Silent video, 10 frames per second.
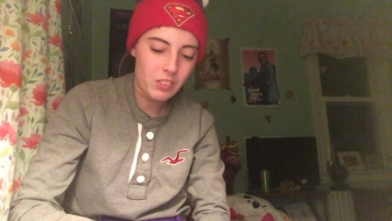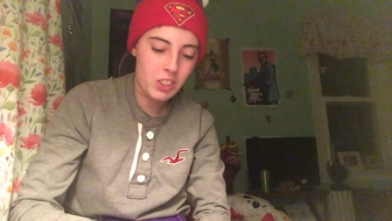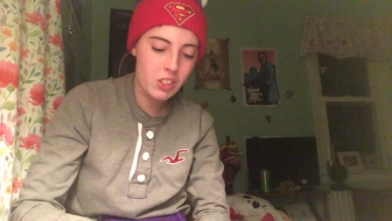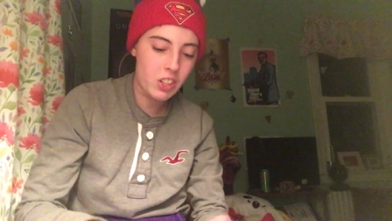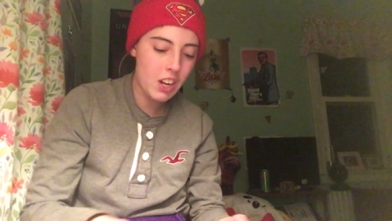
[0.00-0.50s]

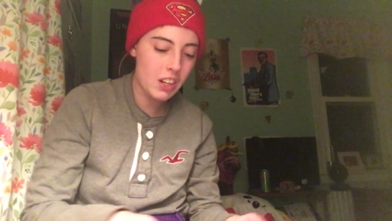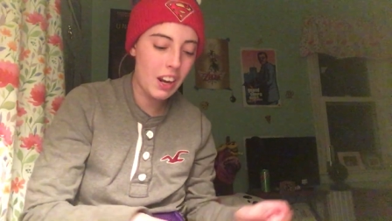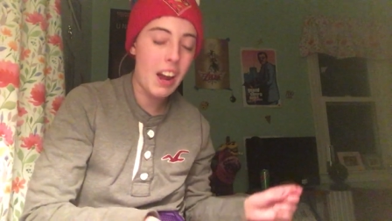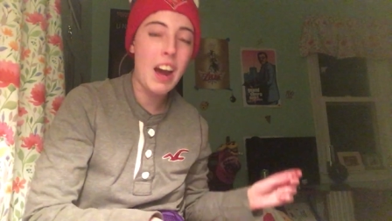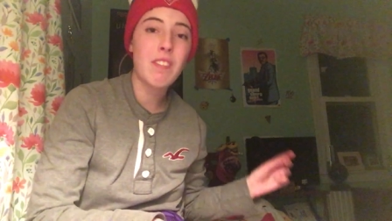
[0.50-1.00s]
Which is good.
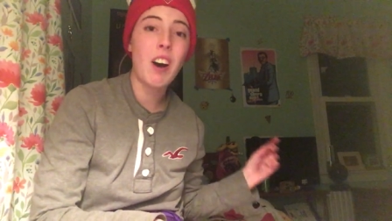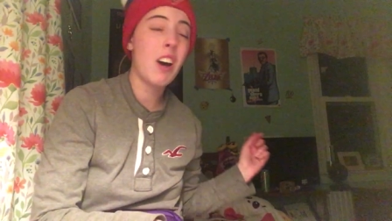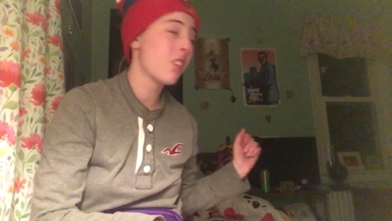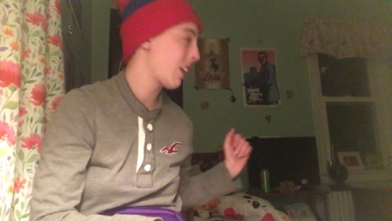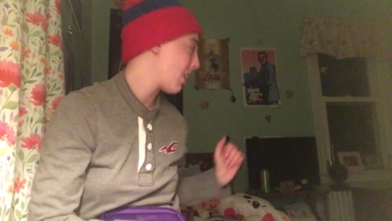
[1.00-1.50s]
I have
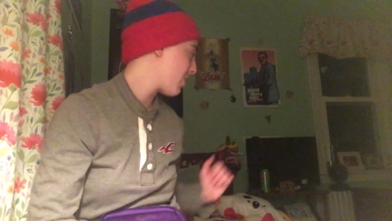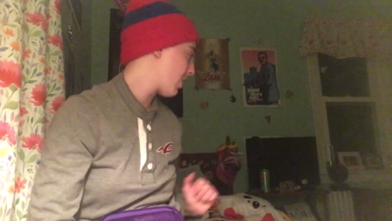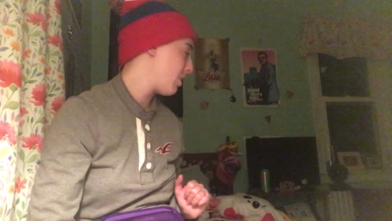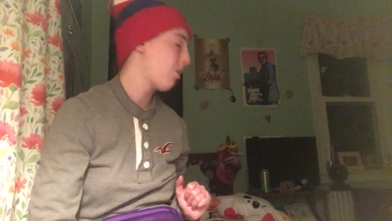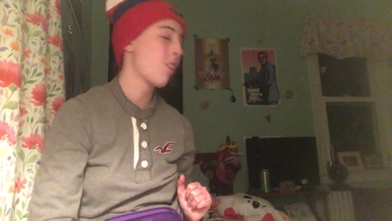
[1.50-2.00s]
I also got a
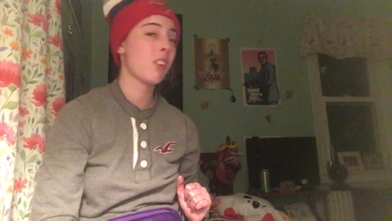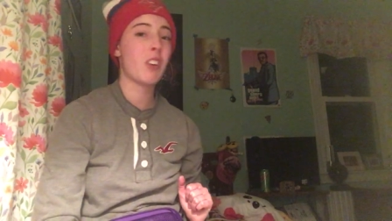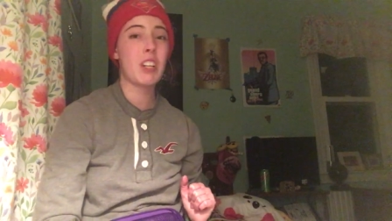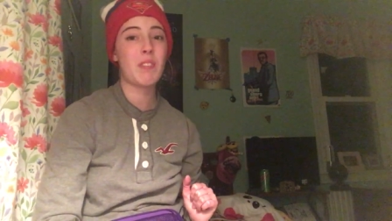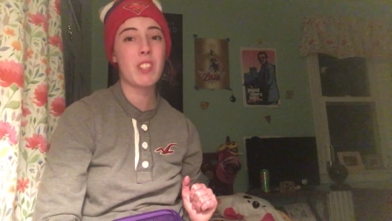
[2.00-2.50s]
64 for
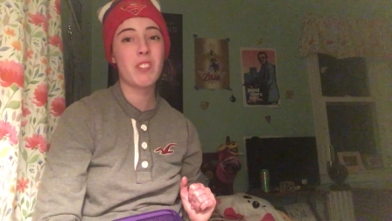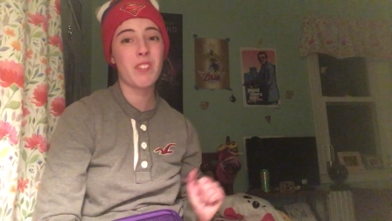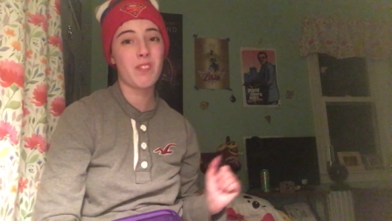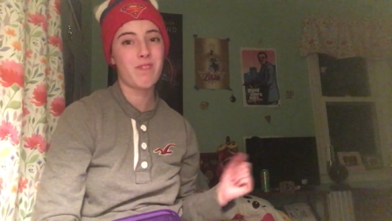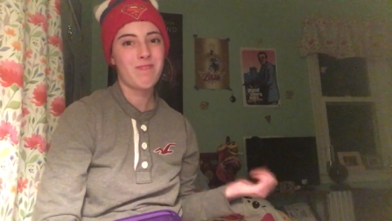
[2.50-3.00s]
Christmas
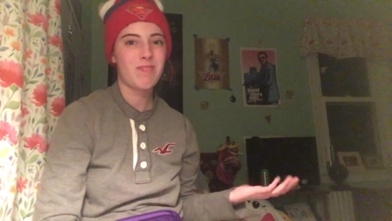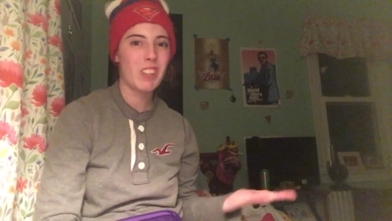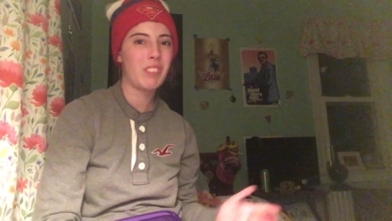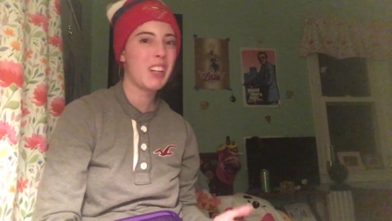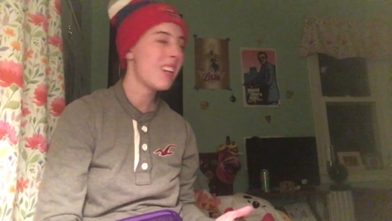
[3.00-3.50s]
from
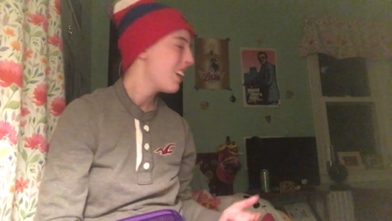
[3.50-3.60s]
someone.